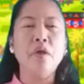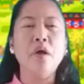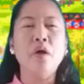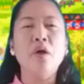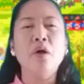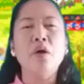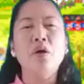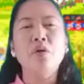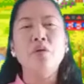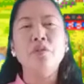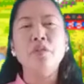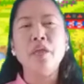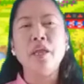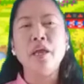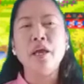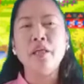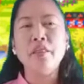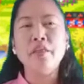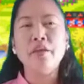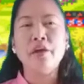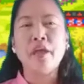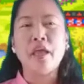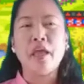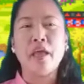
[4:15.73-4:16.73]
On the
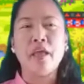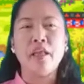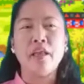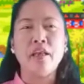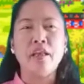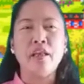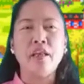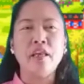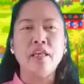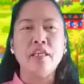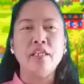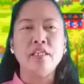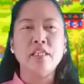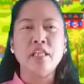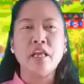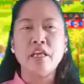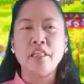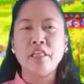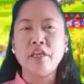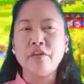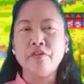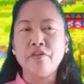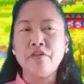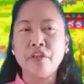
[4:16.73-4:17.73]
other hand,
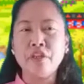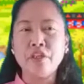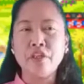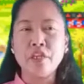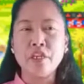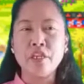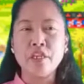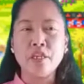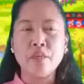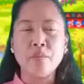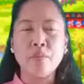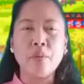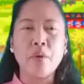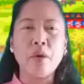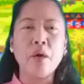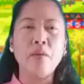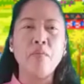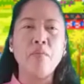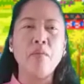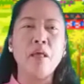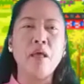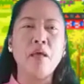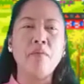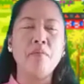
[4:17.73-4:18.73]
sliding friction is a
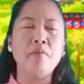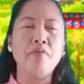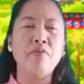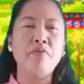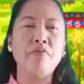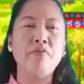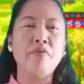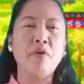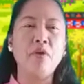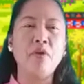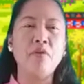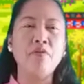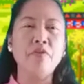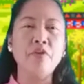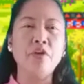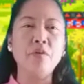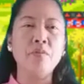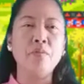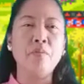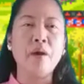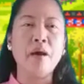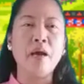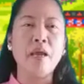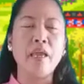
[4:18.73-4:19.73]
problem if you fall off your
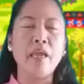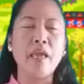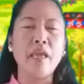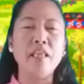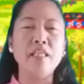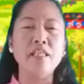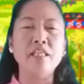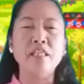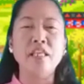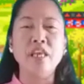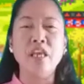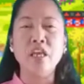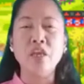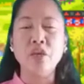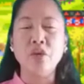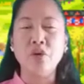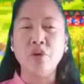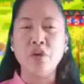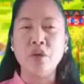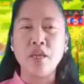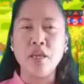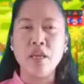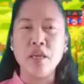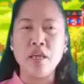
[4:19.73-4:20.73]
bike and skin your
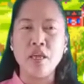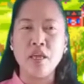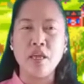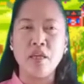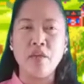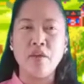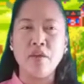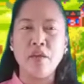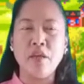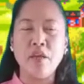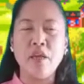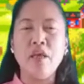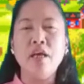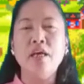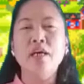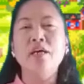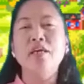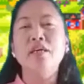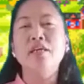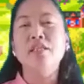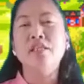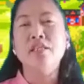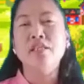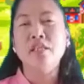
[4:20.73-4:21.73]
knee.
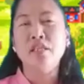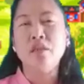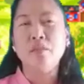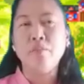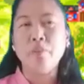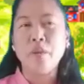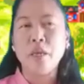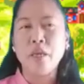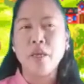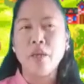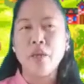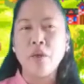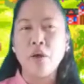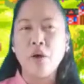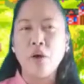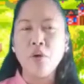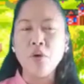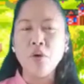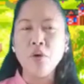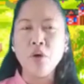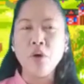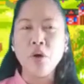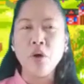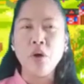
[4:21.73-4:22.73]
That's a big
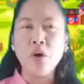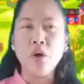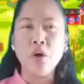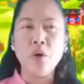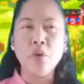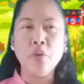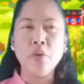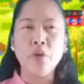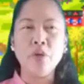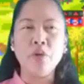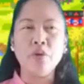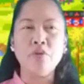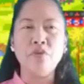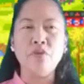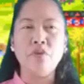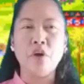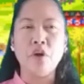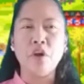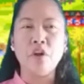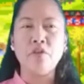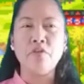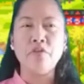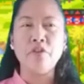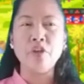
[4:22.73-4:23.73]
no-no when you
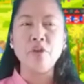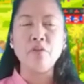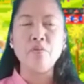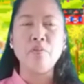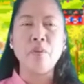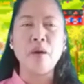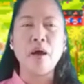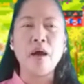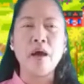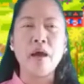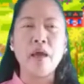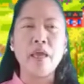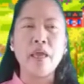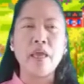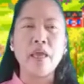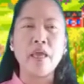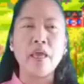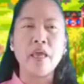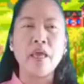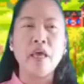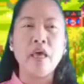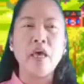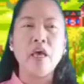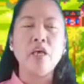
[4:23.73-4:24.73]
fall off your bike,
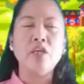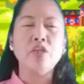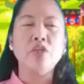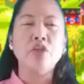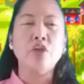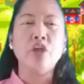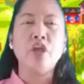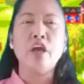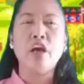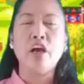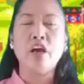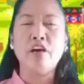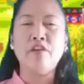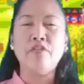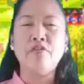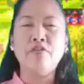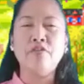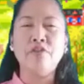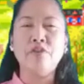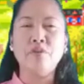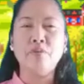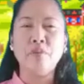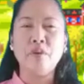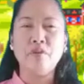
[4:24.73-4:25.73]
so you
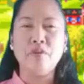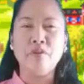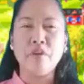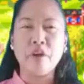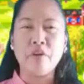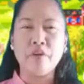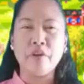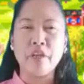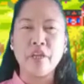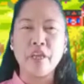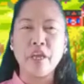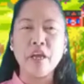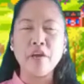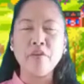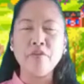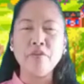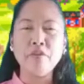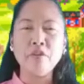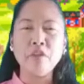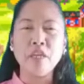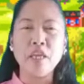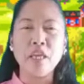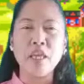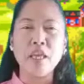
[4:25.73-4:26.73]
have to be very
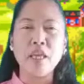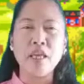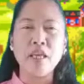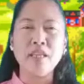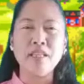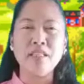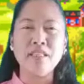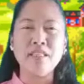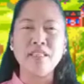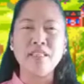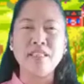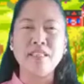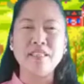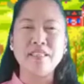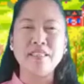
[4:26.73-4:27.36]
careful, kids.